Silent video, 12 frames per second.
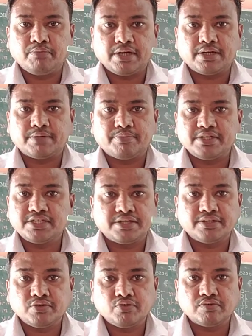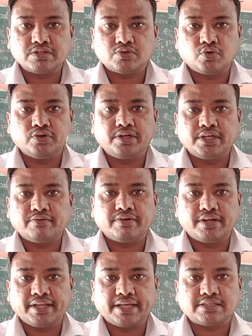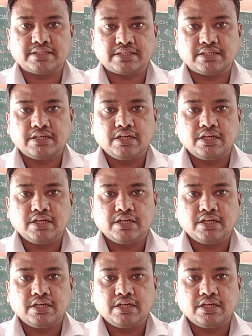matter present in the universe: solid, liquid, and gases.